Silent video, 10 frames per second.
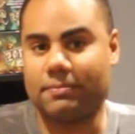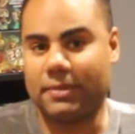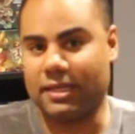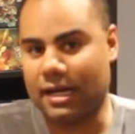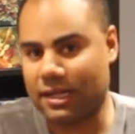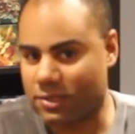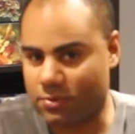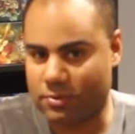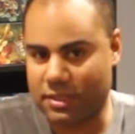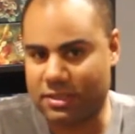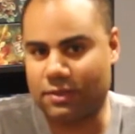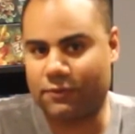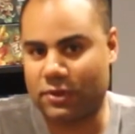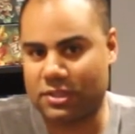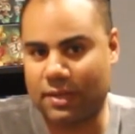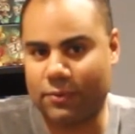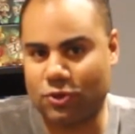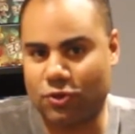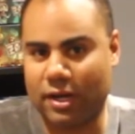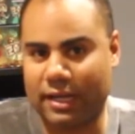Be nice. This is the first time we're
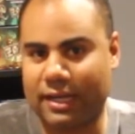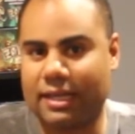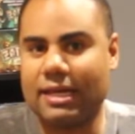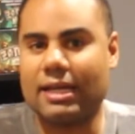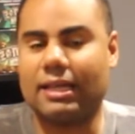trying it.